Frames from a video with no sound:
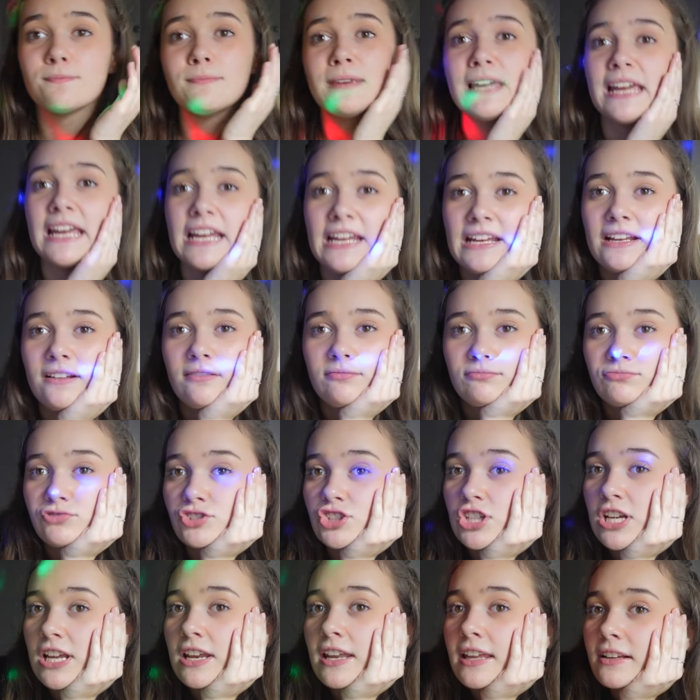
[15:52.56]
me
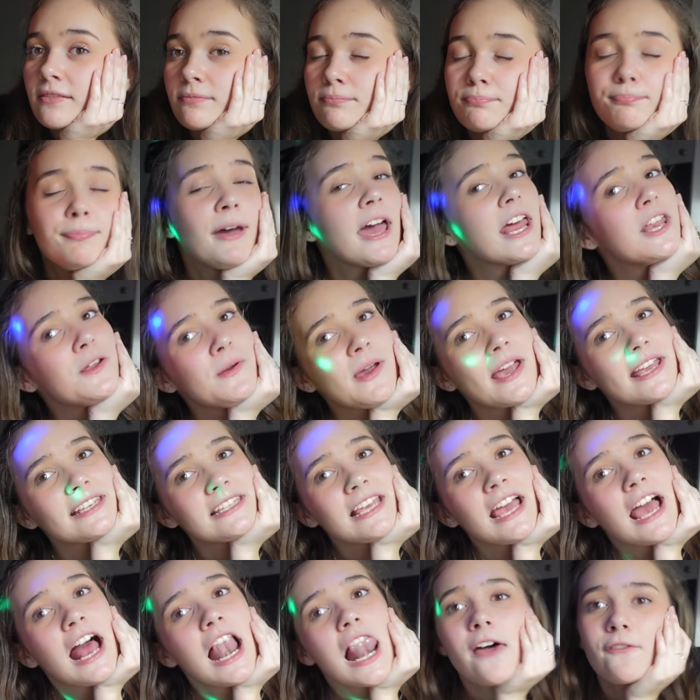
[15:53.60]
chilling. But anyways,
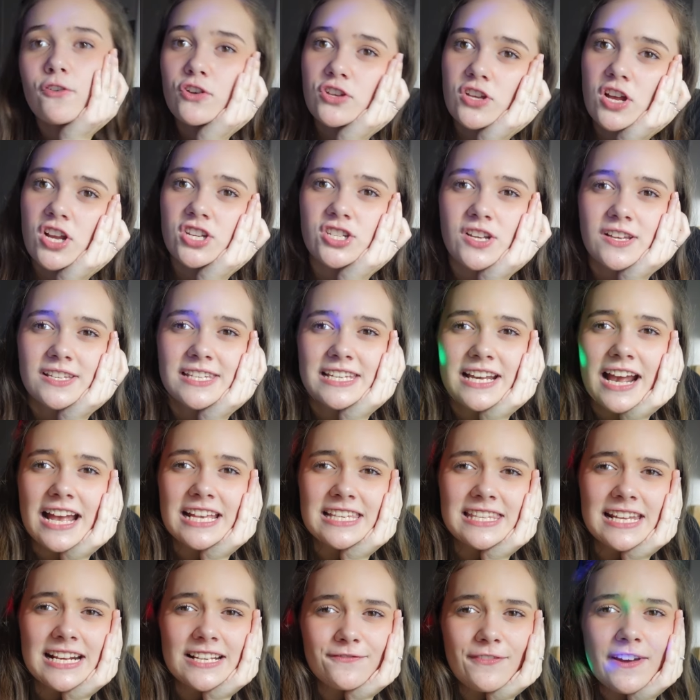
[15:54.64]
love you so much, I'll see you guys
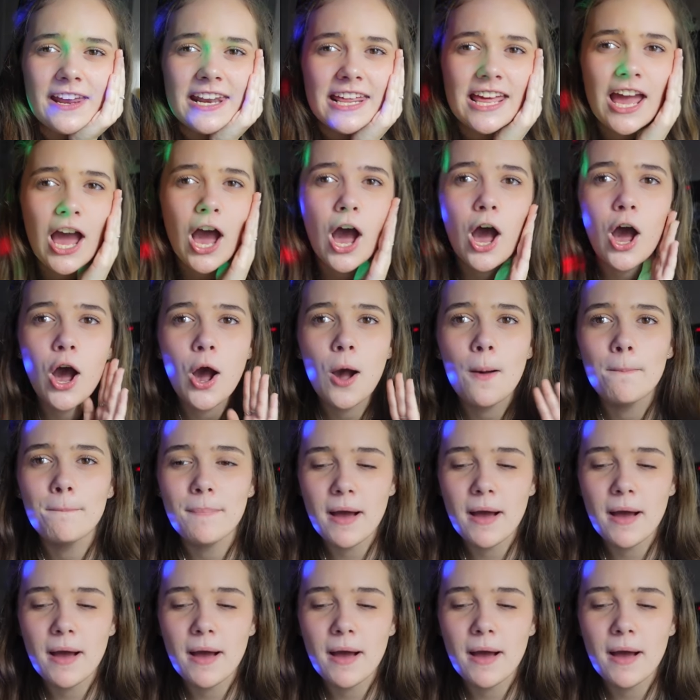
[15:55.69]
next video.